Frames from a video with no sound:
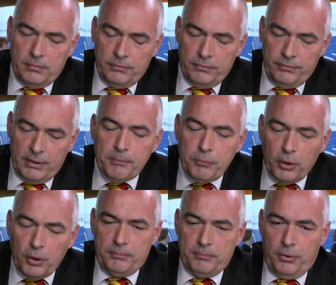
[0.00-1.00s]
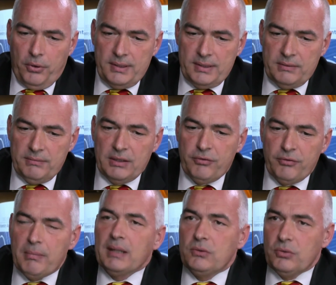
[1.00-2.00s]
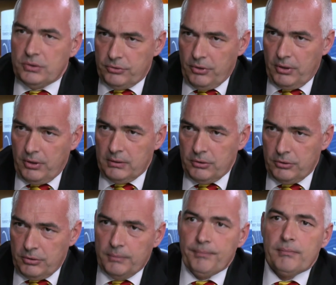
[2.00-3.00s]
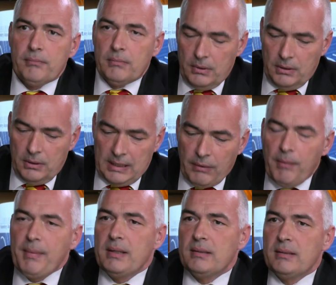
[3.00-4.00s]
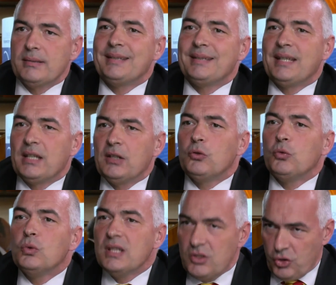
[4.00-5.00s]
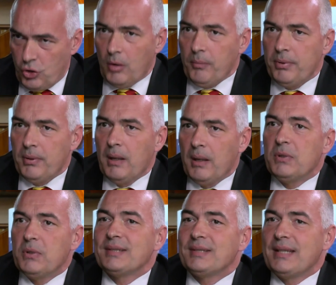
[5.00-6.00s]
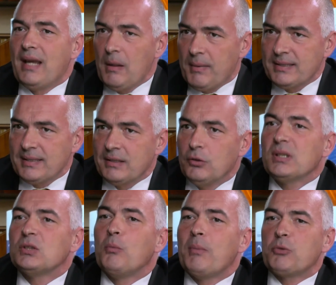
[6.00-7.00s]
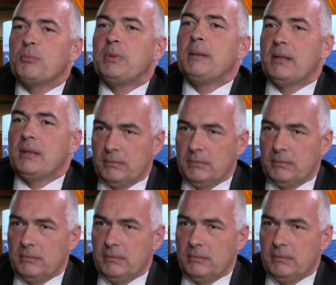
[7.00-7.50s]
very important point that we give money to the Turkish uh, government that they can do this job because they help us that not At so much spot. people